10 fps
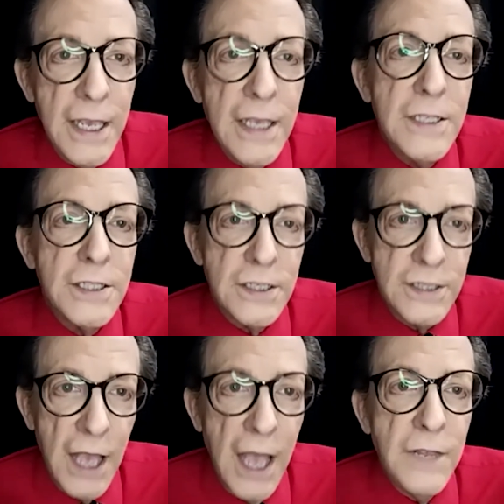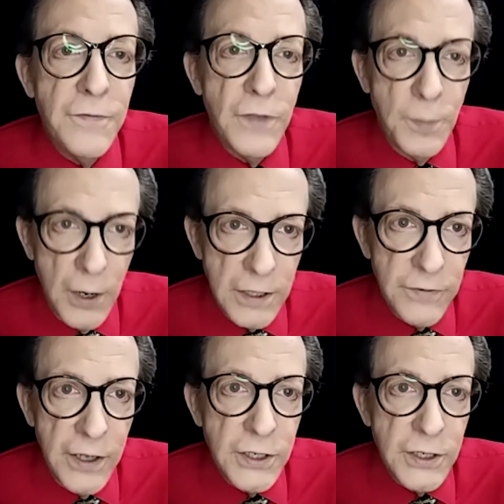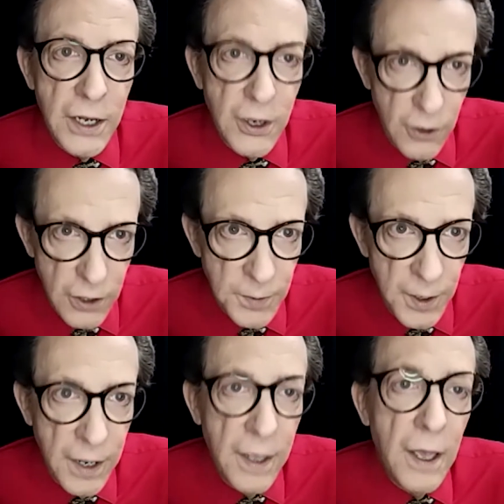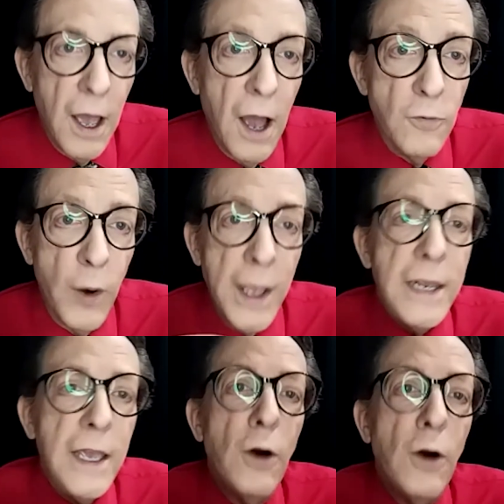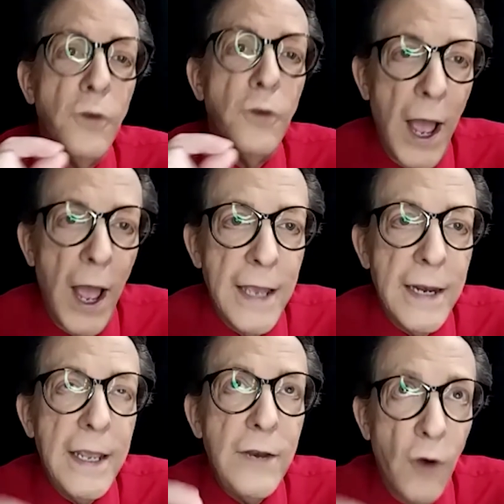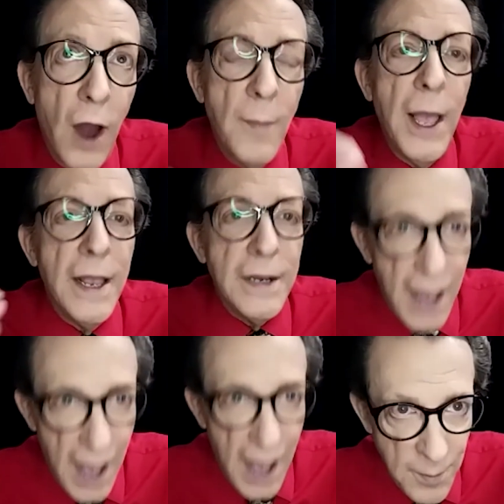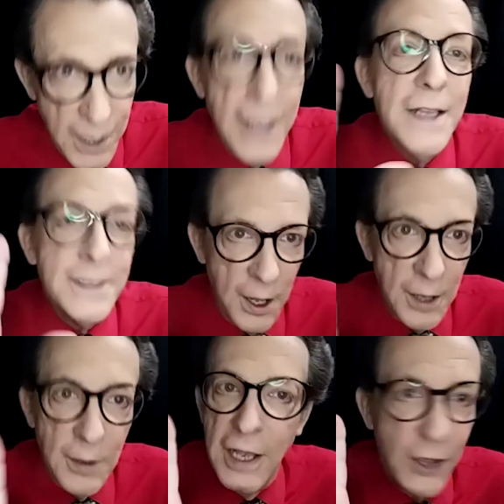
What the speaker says: Society for the Preservation and Encouragement of Radio, Variety, Drama, and Comedy. It's a